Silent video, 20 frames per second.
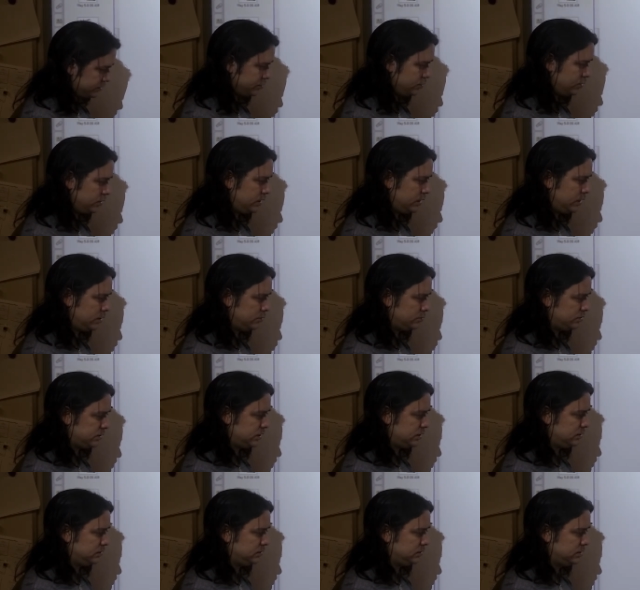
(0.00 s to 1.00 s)
answer in
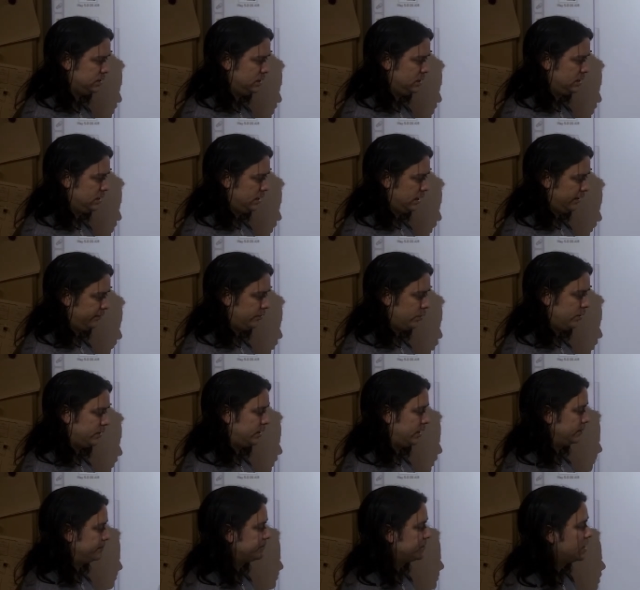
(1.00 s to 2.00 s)
nanoseconds? I have no
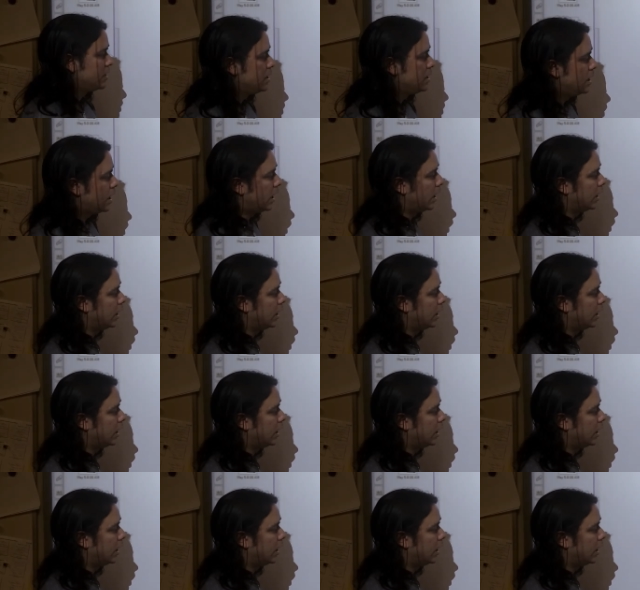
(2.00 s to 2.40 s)
idea.